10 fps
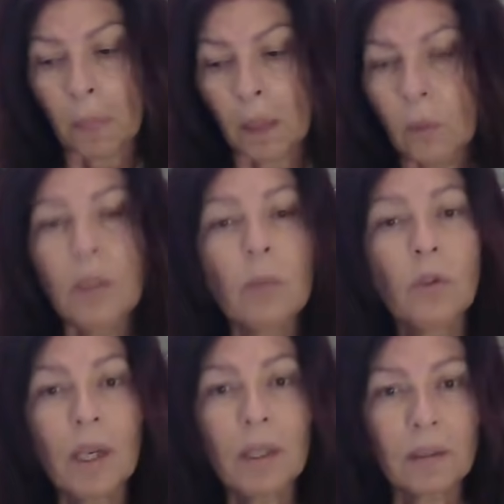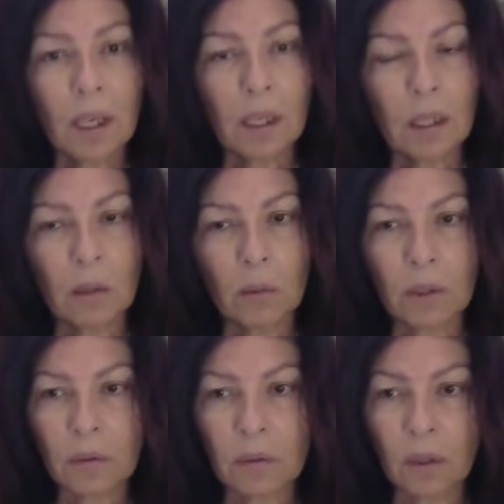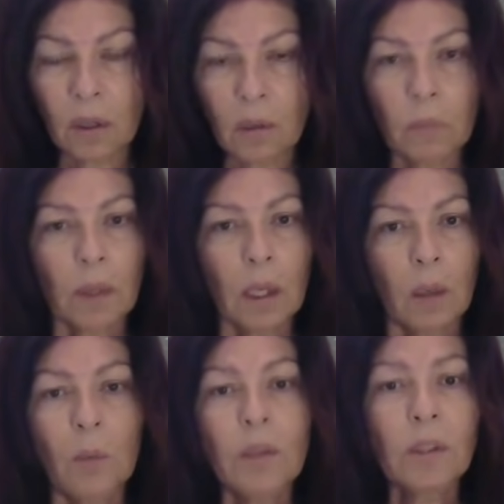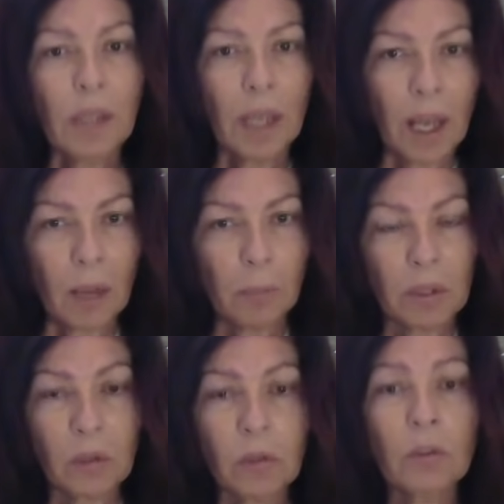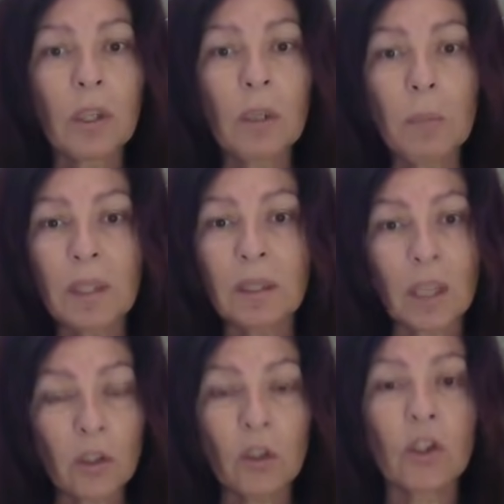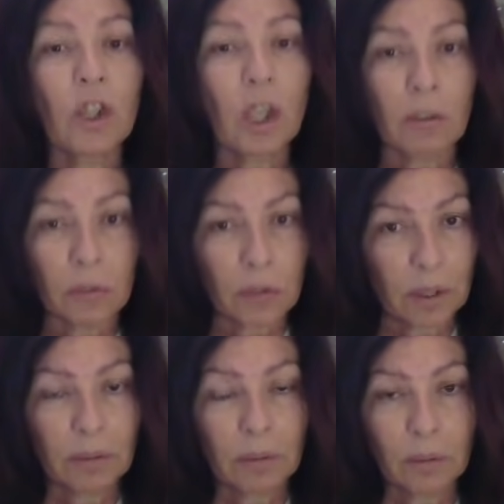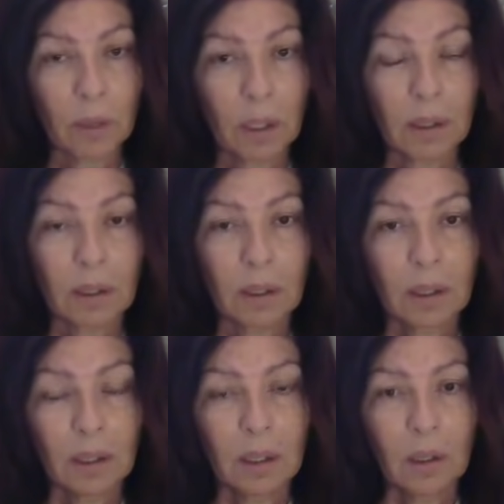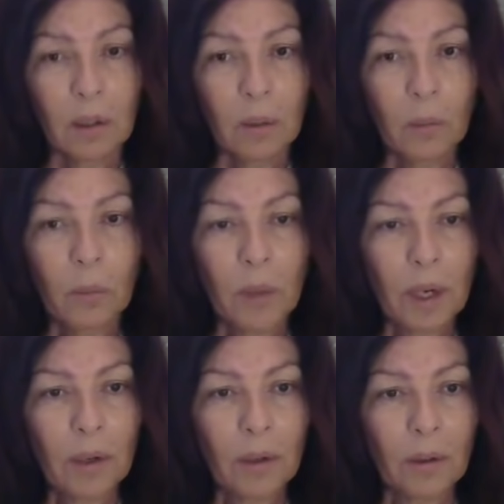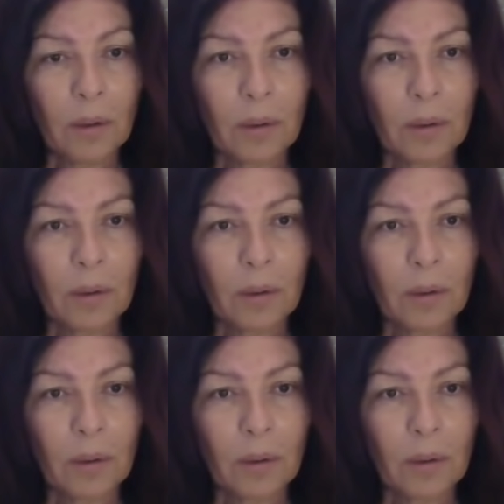What I'm trying to say to you is, what's going to happen is there's going to be such a shift, right? Where